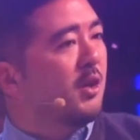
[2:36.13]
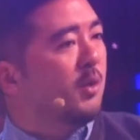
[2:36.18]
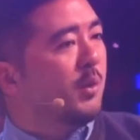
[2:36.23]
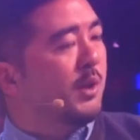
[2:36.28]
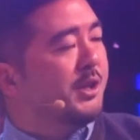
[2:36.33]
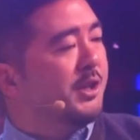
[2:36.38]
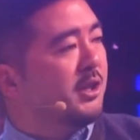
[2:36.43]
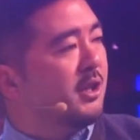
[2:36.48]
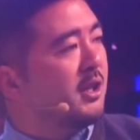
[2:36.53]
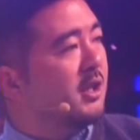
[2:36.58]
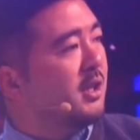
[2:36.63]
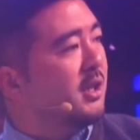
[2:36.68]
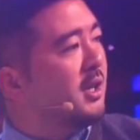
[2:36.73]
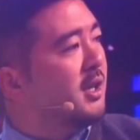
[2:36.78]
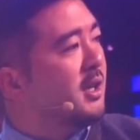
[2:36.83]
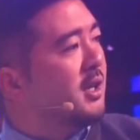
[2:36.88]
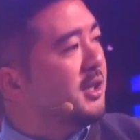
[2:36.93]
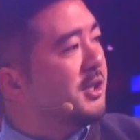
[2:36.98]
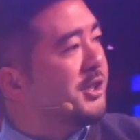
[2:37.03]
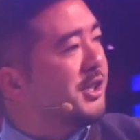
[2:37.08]
when you're
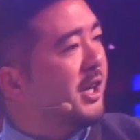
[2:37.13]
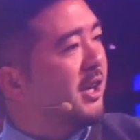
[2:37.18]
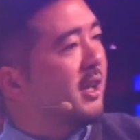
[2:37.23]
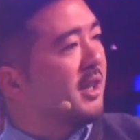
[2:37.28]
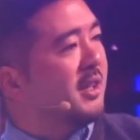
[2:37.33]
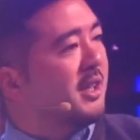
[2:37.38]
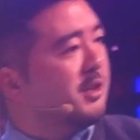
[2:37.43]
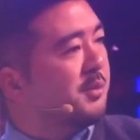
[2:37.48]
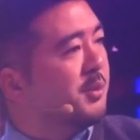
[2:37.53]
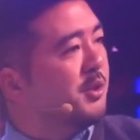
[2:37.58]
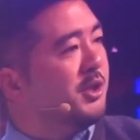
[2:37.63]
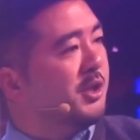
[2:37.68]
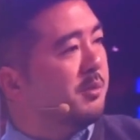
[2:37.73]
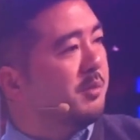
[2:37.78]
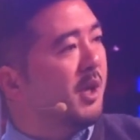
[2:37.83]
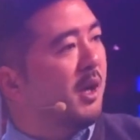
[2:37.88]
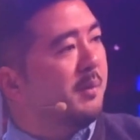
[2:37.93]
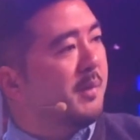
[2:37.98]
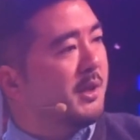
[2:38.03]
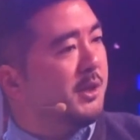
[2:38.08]
sharing these music
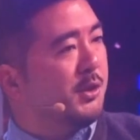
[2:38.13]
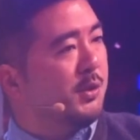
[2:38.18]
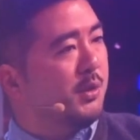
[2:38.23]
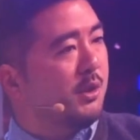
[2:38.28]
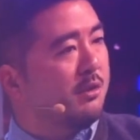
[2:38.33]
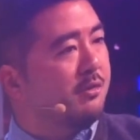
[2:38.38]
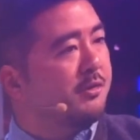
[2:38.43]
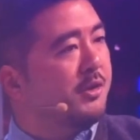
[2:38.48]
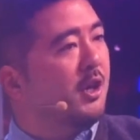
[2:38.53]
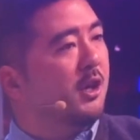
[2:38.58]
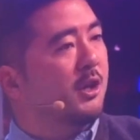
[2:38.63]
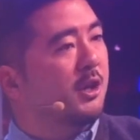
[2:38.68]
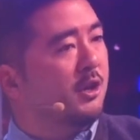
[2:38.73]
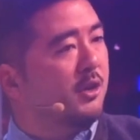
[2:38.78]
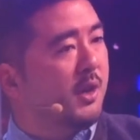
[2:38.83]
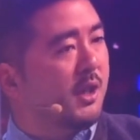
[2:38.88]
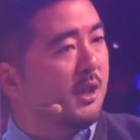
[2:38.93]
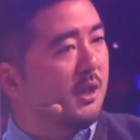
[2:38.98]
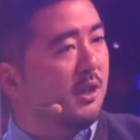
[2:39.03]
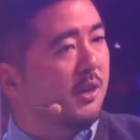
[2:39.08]
moments with a
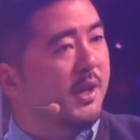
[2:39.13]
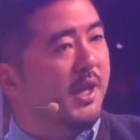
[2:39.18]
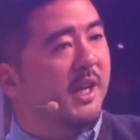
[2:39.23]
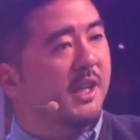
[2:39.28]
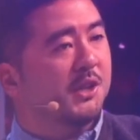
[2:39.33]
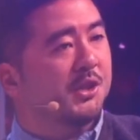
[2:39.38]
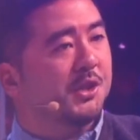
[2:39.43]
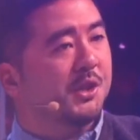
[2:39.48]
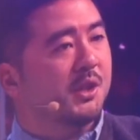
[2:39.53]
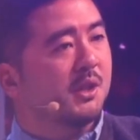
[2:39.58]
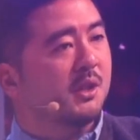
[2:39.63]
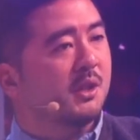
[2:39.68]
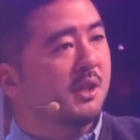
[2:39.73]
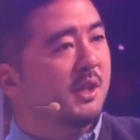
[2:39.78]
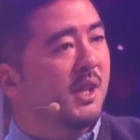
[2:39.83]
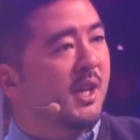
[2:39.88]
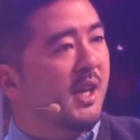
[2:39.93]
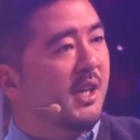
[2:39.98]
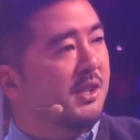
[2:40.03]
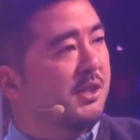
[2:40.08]
photo and a location
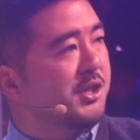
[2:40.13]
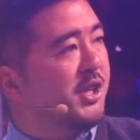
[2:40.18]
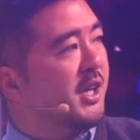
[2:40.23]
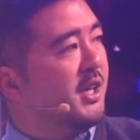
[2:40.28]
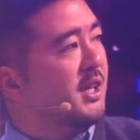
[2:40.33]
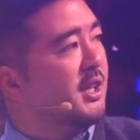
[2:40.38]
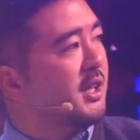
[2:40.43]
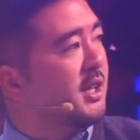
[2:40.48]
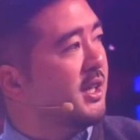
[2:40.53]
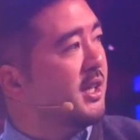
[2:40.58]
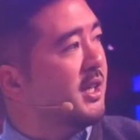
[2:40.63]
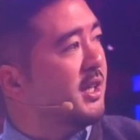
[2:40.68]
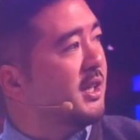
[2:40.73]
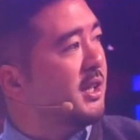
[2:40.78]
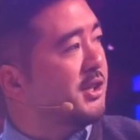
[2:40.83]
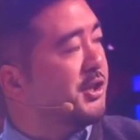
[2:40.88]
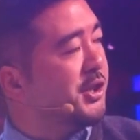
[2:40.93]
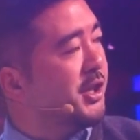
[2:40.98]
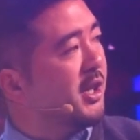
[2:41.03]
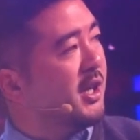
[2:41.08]
and checking it in
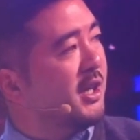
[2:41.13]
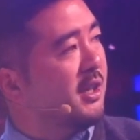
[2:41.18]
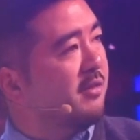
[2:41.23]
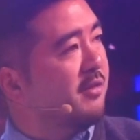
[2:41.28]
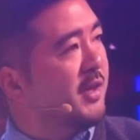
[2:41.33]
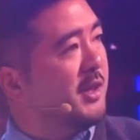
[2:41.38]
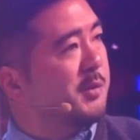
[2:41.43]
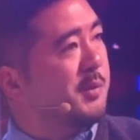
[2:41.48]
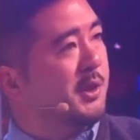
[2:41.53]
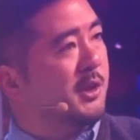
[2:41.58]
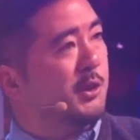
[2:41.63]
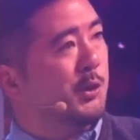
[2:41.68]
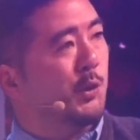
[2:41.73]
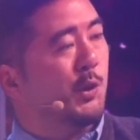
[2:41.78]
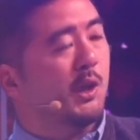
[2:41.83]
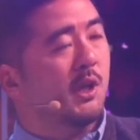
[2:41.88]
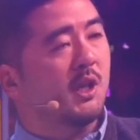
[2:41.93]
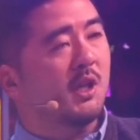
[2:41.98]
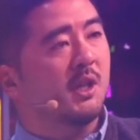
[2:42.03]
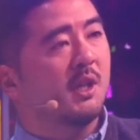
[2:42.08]
and sharing it on Facebook and
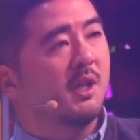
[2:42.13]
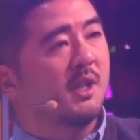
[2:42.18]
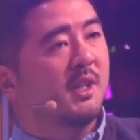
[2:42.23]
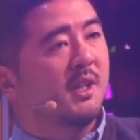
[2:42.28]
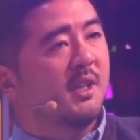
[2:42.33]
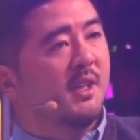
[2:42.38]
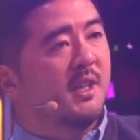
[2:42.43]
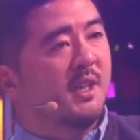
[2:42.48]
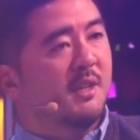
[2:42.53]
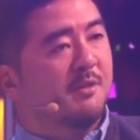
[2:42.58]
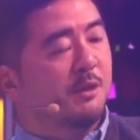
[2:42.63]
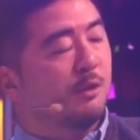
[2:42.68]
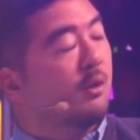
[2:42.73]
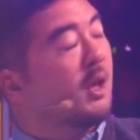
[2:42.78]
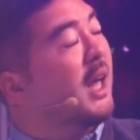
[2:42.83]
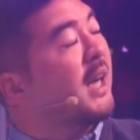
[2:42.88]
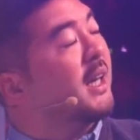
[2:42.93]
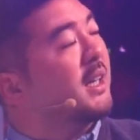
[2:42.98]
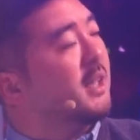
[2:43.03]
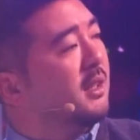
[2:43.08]
Twitter, if you
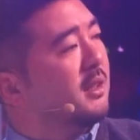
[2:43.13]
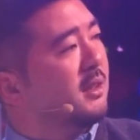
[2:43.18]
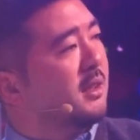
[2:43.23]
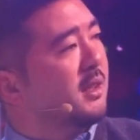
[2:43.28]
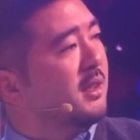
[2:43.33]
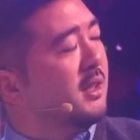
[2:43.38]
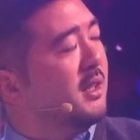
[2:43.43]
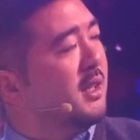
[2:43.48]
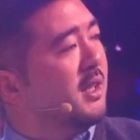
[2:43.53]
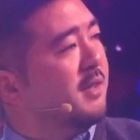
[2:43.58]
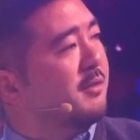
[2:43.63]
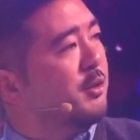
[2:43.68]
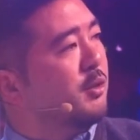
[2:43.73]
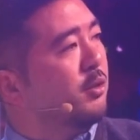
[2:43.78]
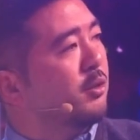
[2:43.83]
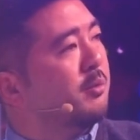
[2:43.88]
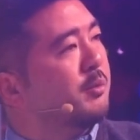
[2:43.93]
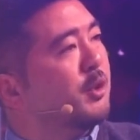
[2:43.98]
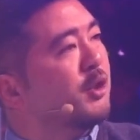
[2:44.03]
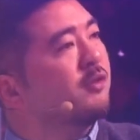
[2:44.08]
like it, if you
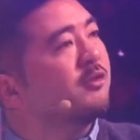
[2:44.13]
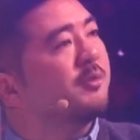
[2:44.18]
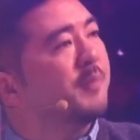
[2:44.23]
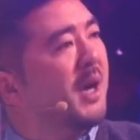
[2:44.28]
were moved